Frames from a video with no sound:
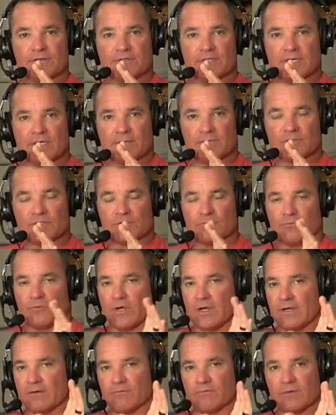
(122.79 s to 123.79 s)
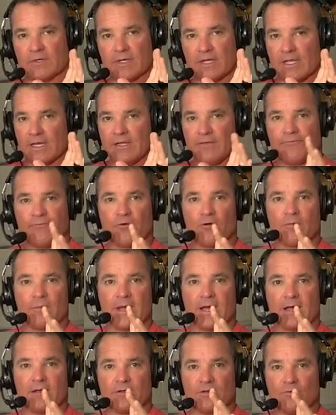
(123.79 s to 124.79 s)
teams, any
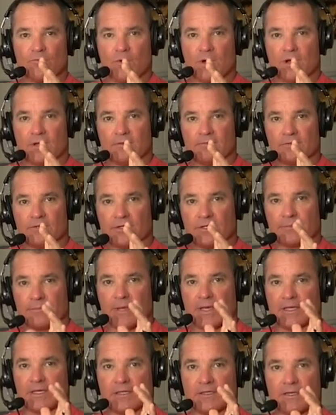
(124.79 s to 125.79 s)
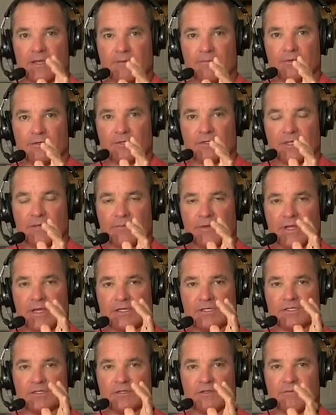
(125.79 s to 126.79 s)
format you want. You can make it double
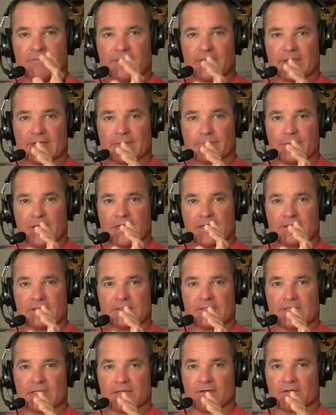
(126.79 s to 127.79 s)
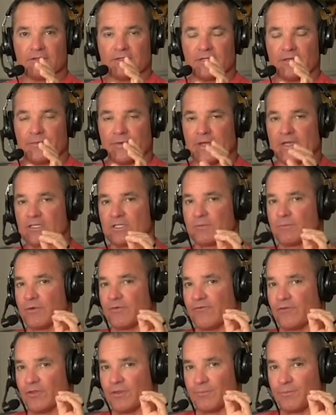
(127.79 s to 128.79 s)
elimination, you can make it single elimination. But
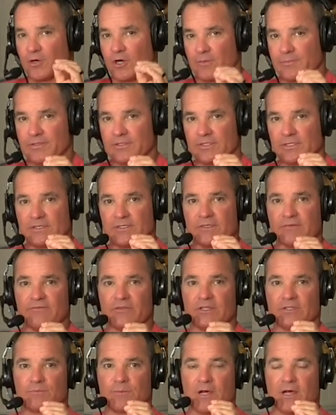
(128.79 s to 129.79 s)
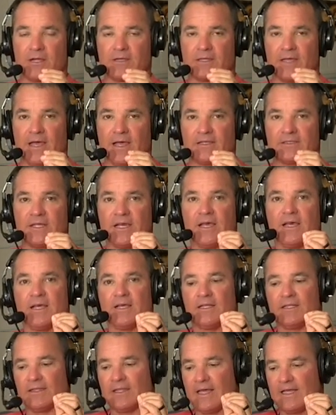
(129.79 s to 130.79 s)
for the purposes of this podcast,
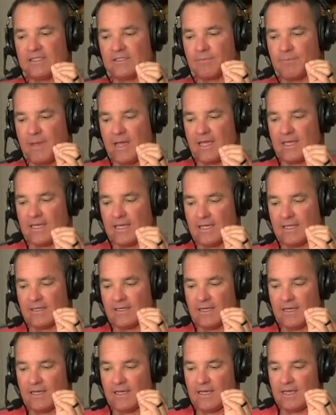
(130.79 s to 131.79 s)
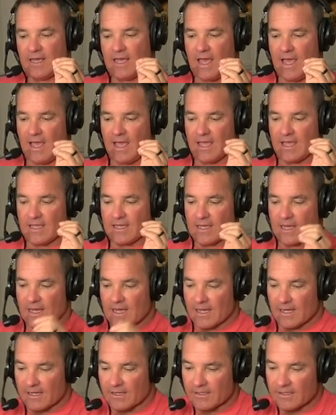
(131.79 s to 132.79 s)
let's make it a
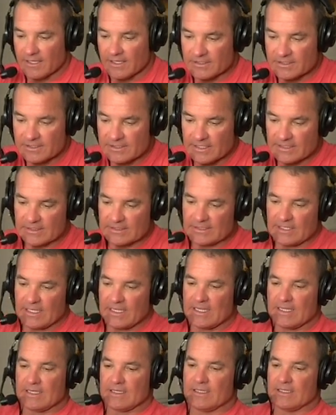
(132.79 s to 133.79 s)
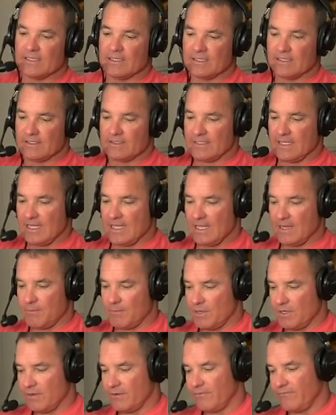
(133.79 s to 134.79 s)

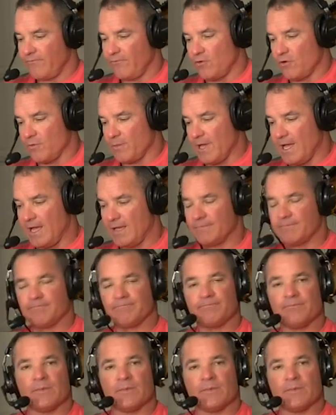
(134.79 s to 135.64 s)
16-team format